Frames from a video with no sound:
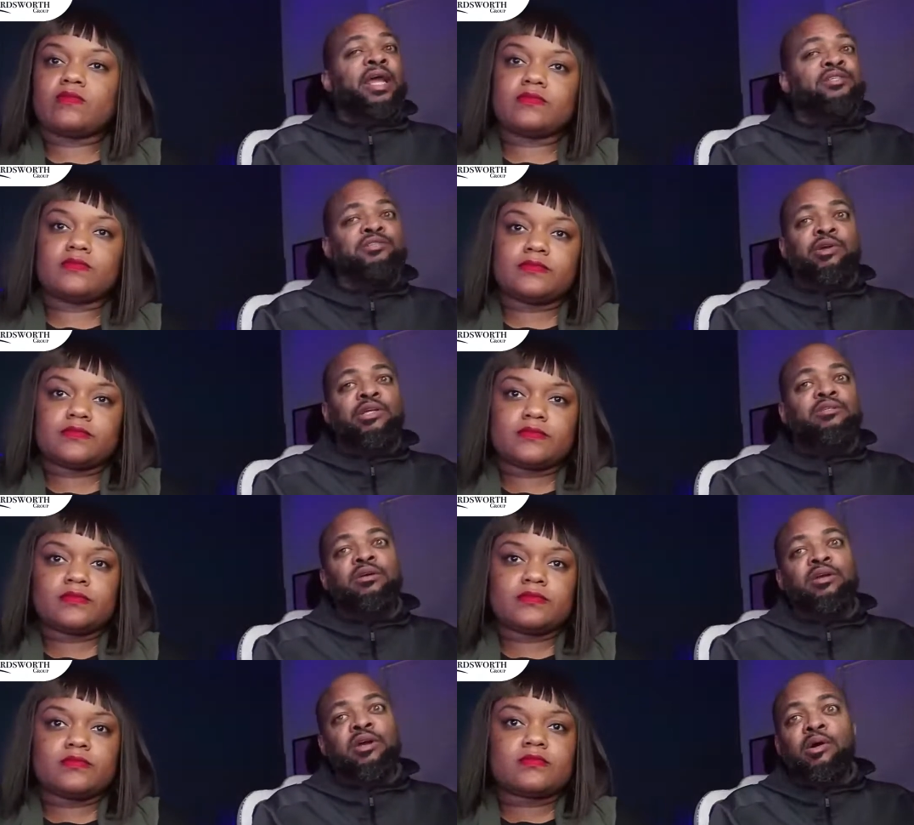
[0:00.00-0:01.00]
Speaker 1: interest rates are
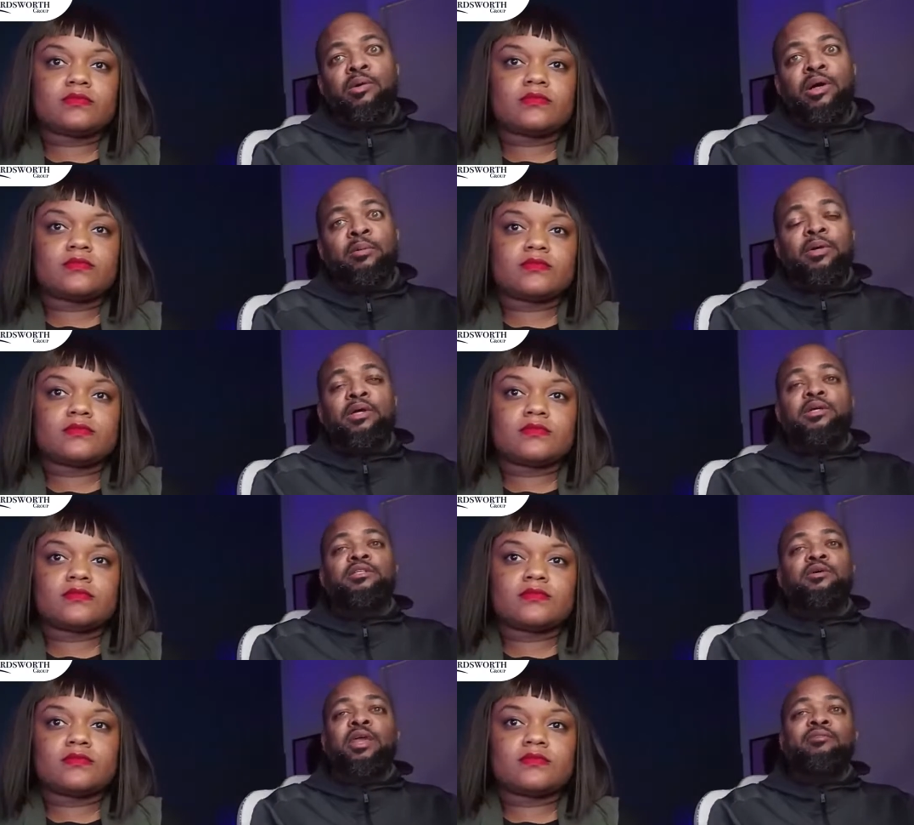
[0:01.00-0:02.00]
gonna go up.
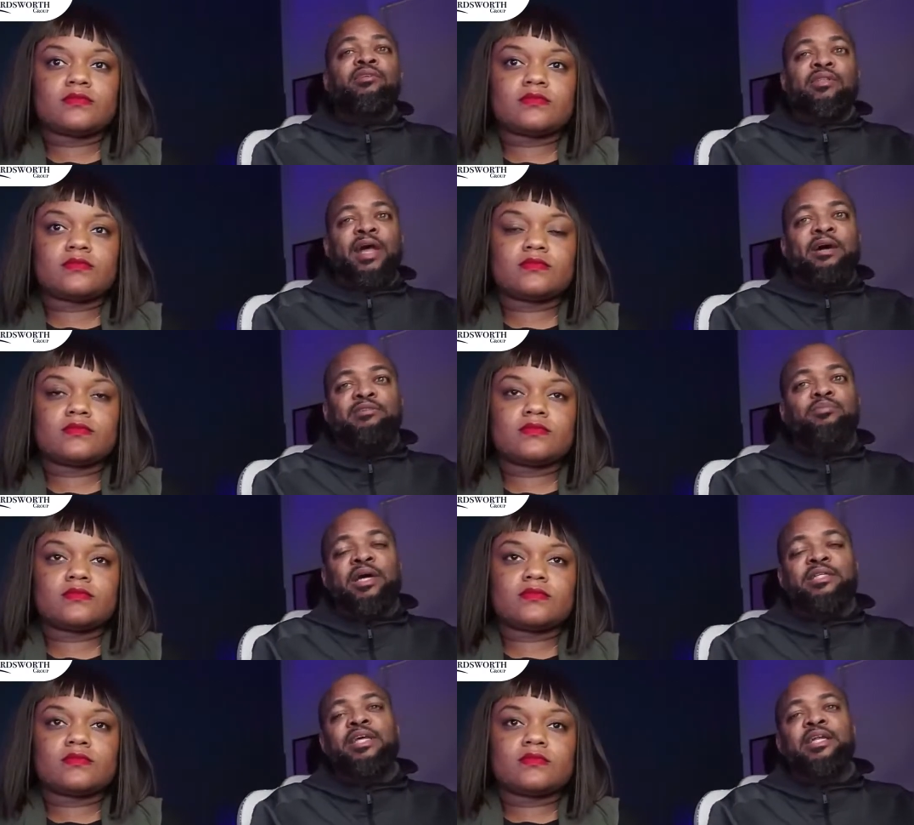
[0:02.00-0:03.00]
So even if the house
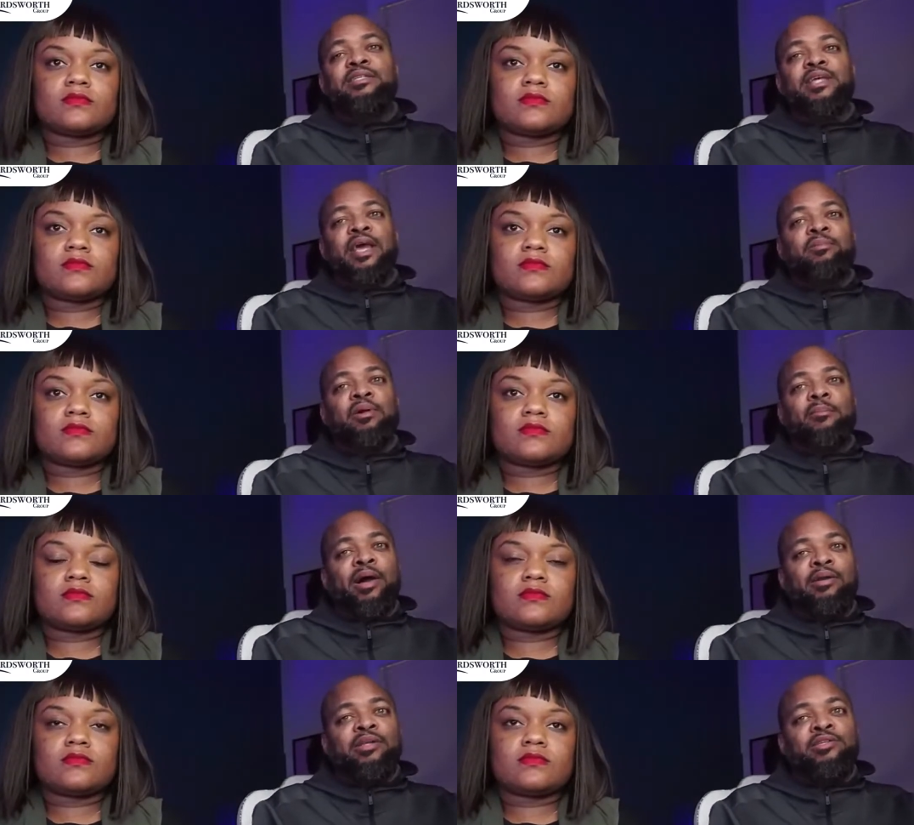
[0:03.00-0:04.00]
price stays the same, the
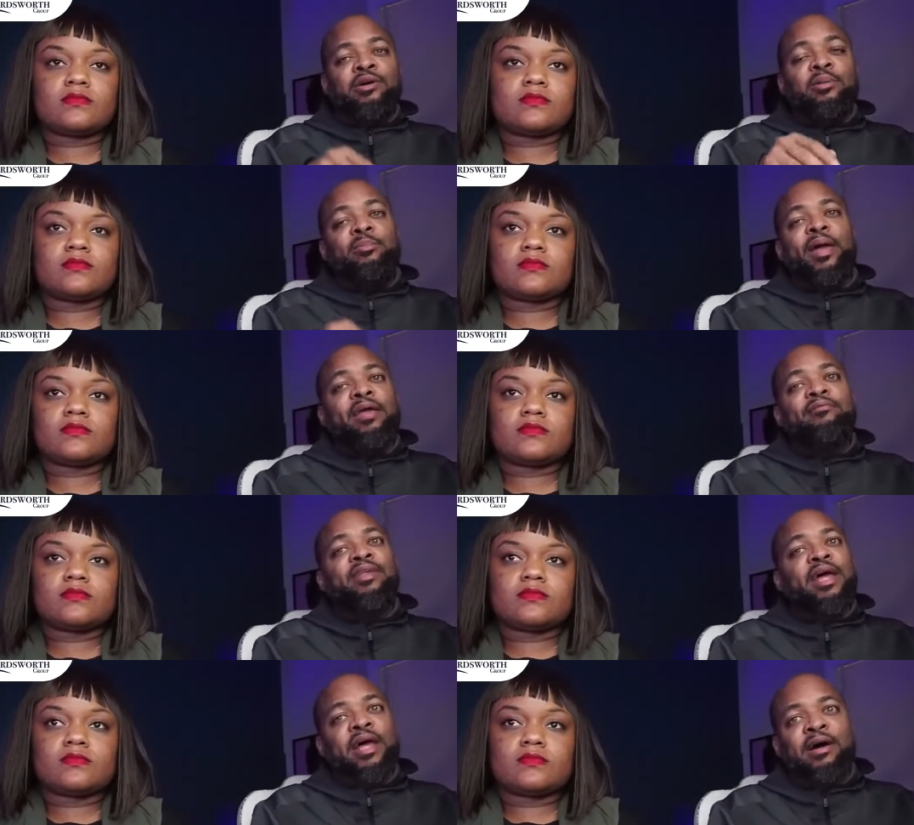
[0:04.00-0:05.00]
amount that you're gonna pay for
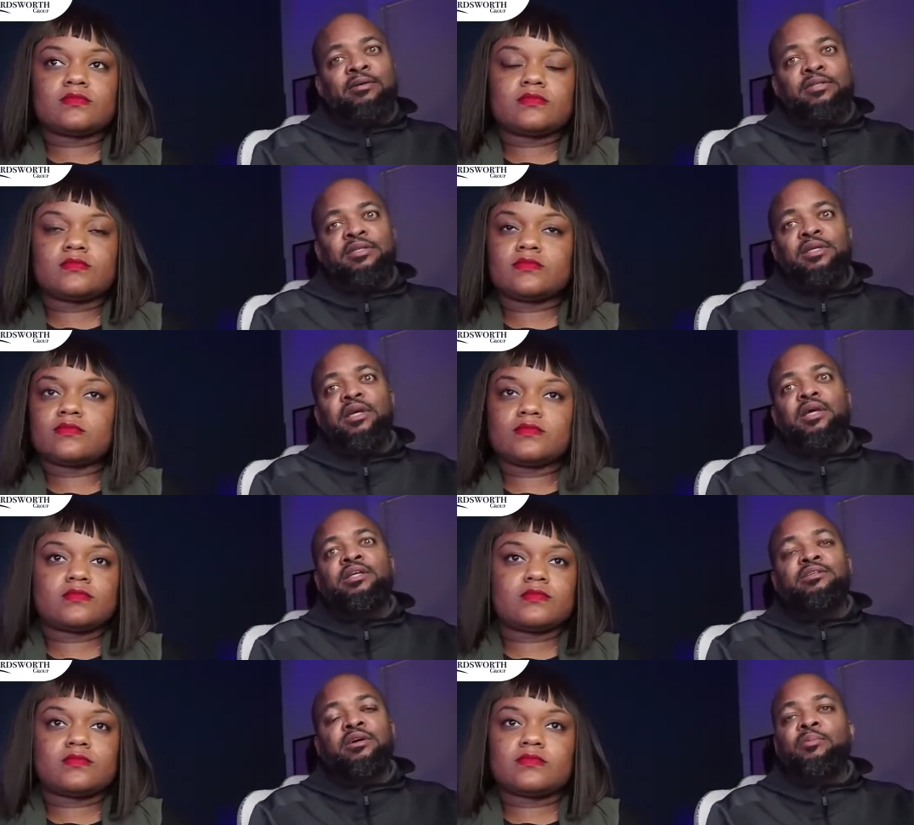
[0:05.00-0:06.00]
that house
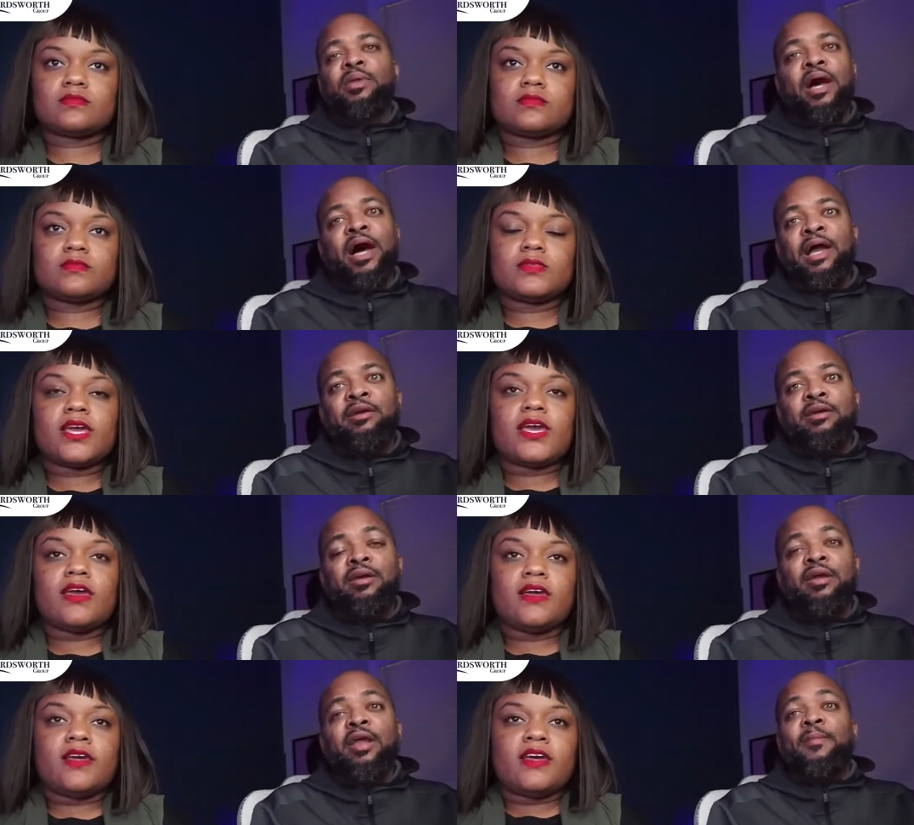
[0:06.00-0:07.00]
Speaker 2: is gonna be higher.
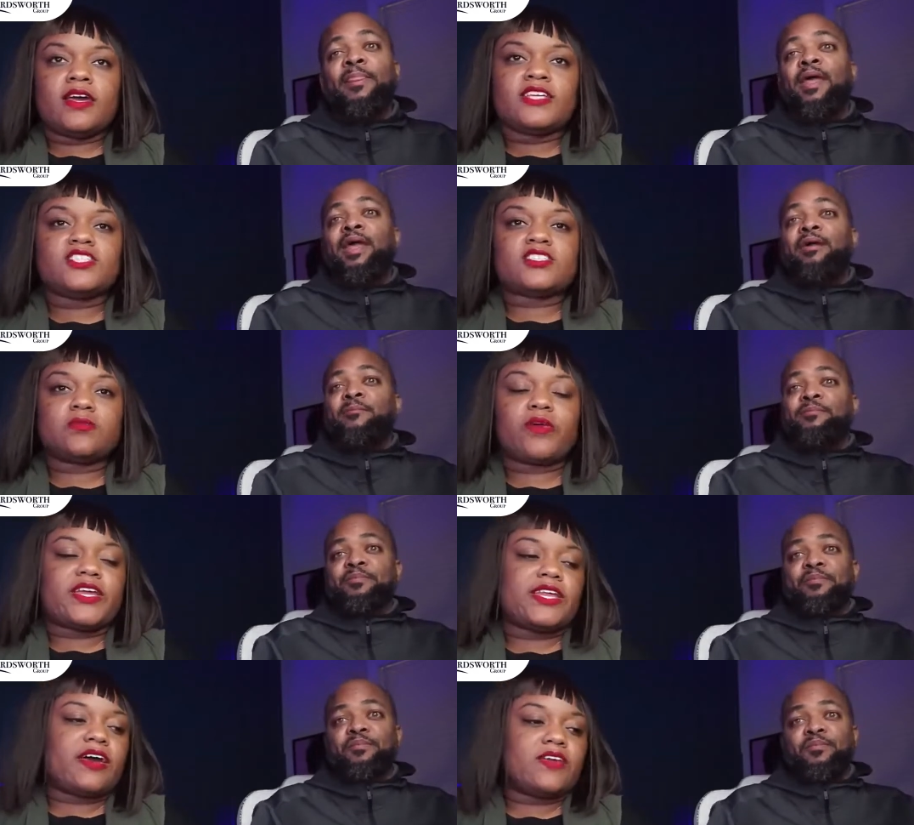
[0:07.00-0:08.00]
And just to break
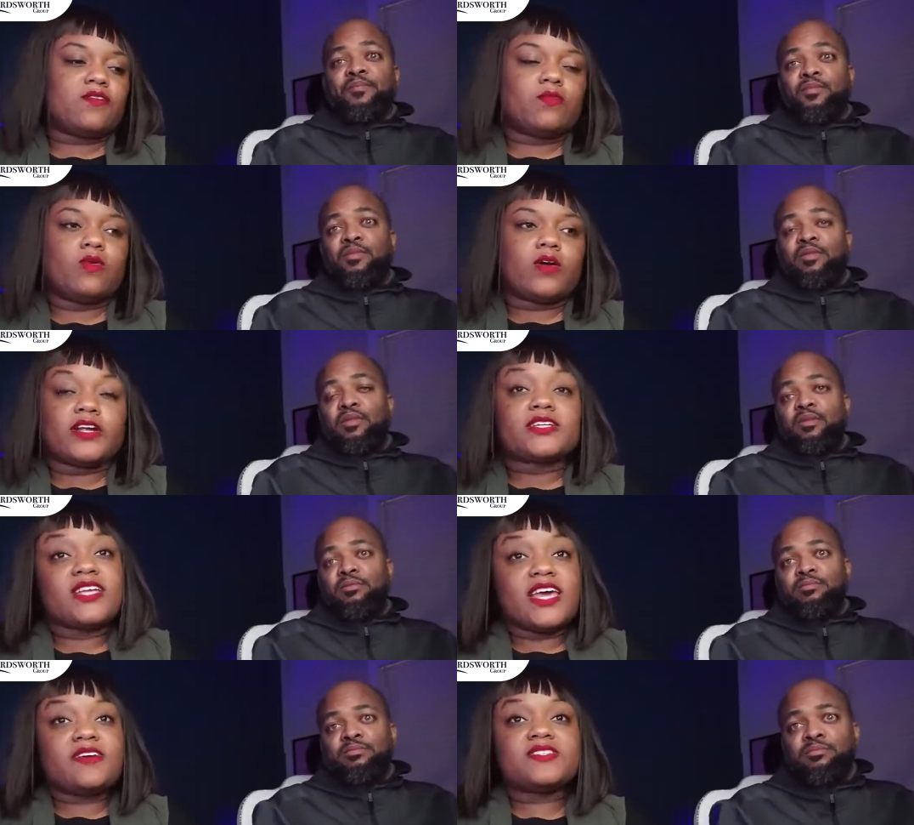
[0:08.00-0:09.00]
it down even more,
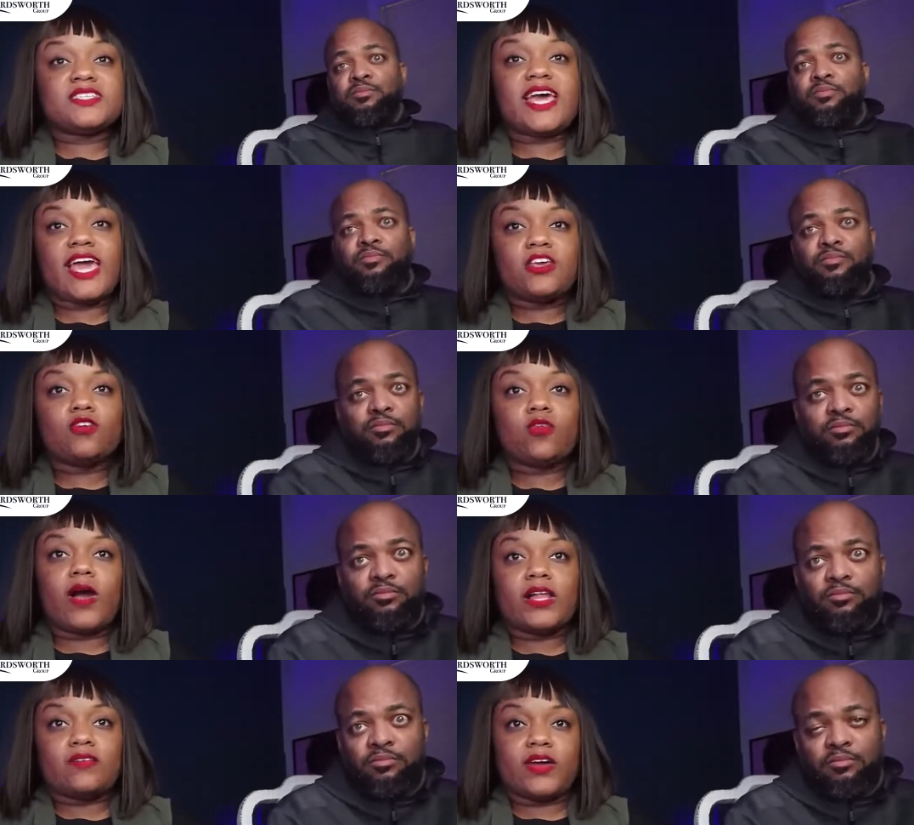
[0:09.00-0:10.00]
if today you
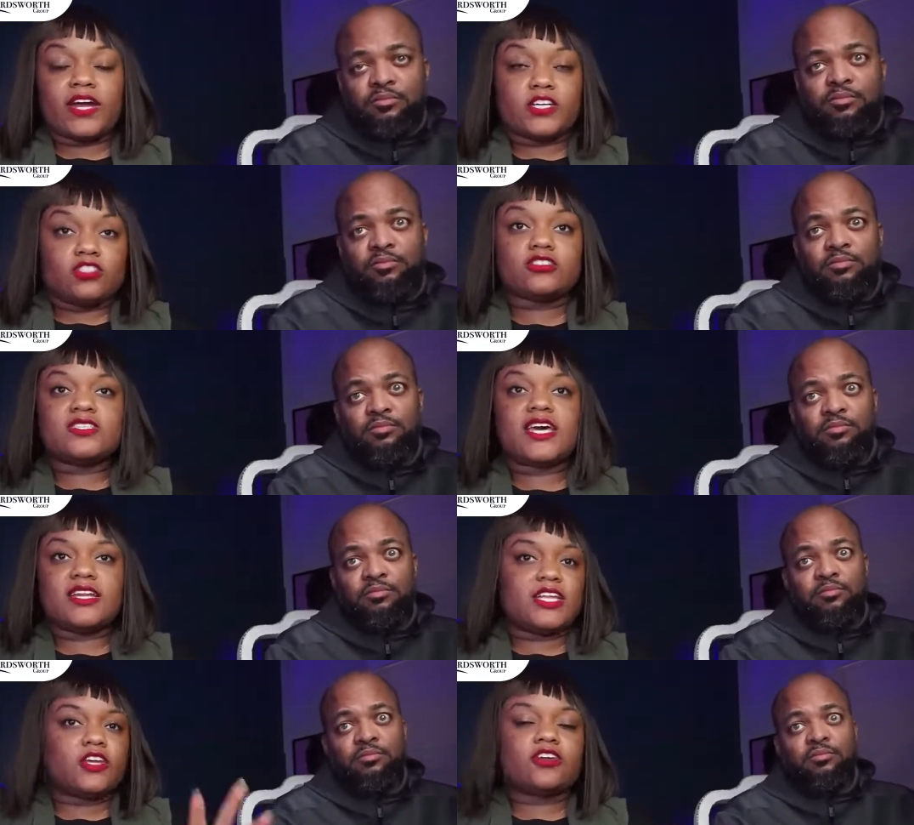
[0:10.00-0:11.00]
qualify because you're
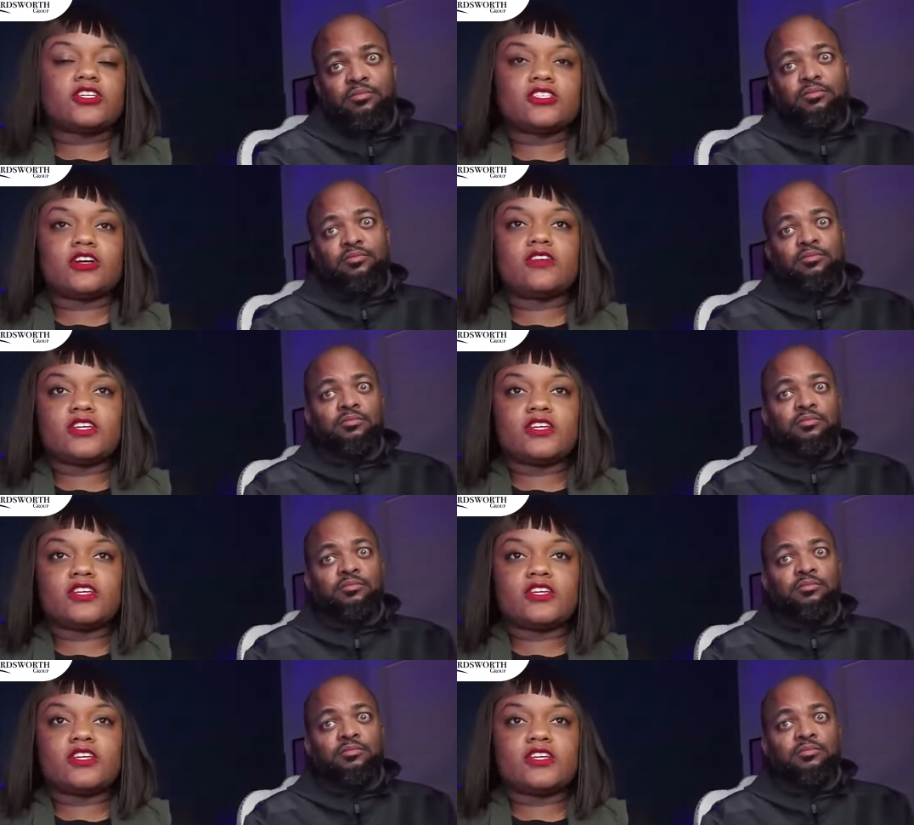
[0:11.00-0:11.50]
settling, you're concerned